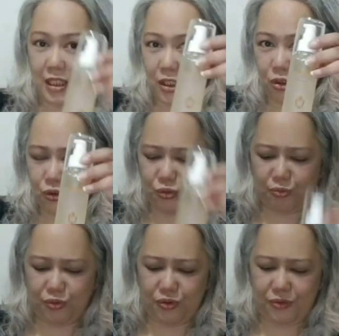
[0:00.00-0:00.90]
Ang ganda nito,
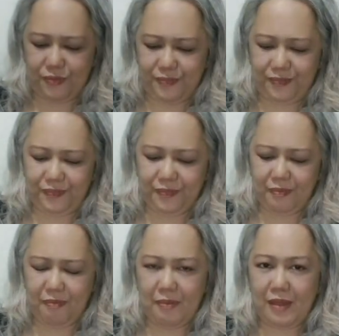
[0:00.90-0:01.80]
super.
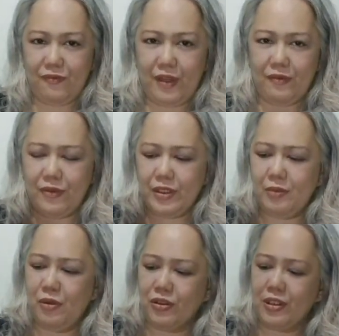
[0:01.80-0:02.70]
My
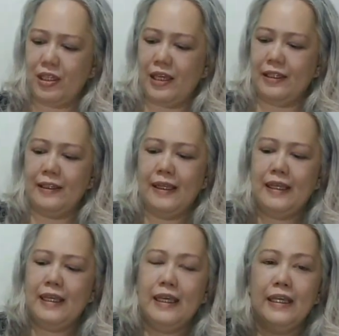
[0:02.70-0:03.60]
favorite amongst the line.